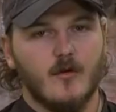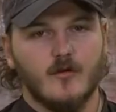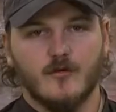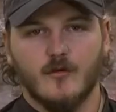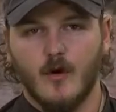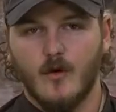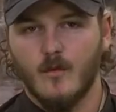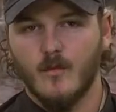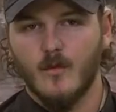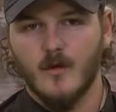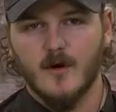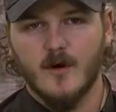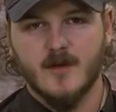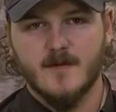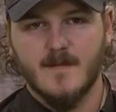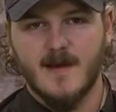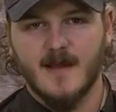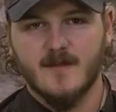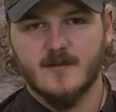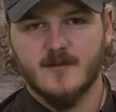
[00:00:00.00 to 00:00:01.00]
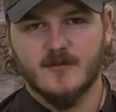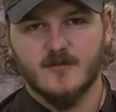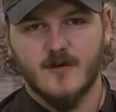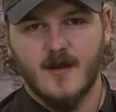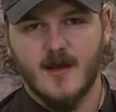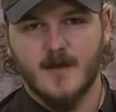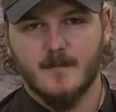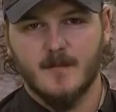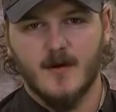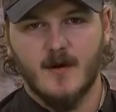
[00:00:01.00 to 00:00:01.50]
Don't worry about the
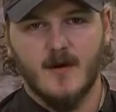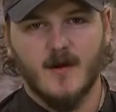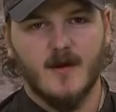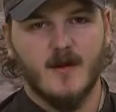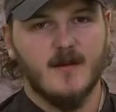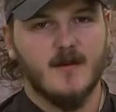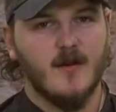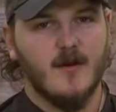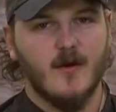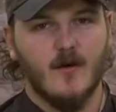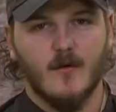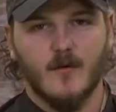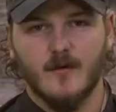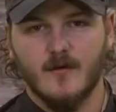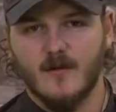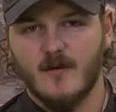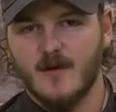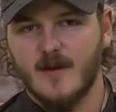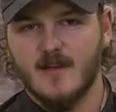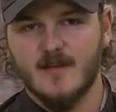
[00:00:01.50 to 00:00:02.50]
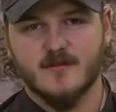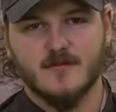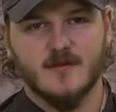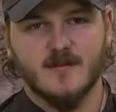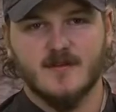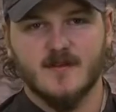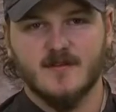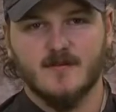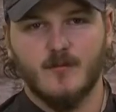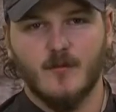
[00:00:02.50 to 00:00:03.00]
tripod or the laser
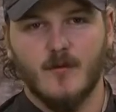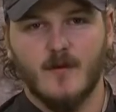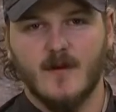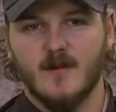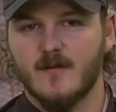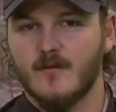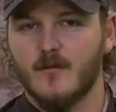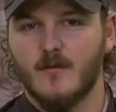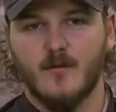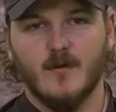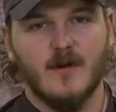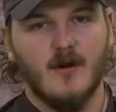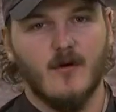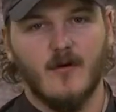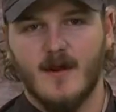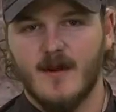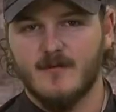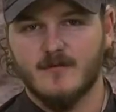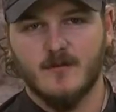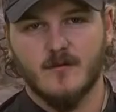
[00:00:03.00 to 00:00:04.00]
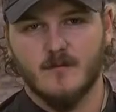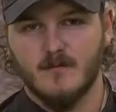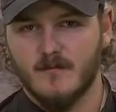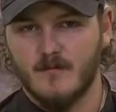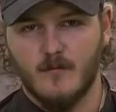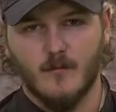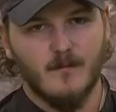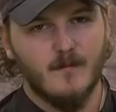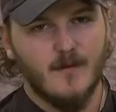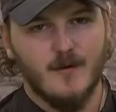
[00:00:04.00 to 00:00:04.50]
at this point. We don't have to
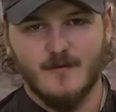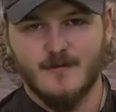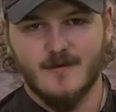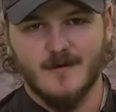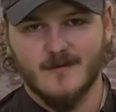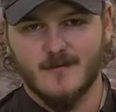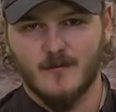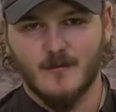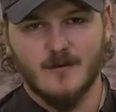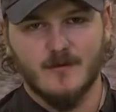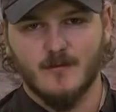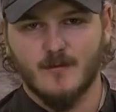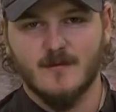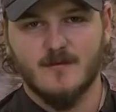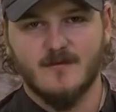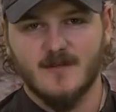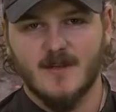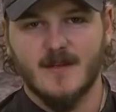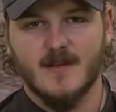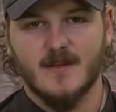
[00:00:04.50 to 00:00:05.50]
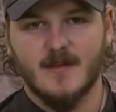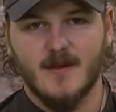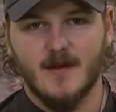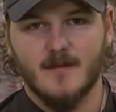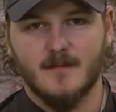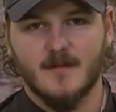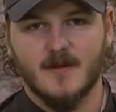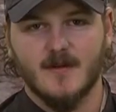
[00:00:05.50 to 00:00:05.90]
move it once we've set it up.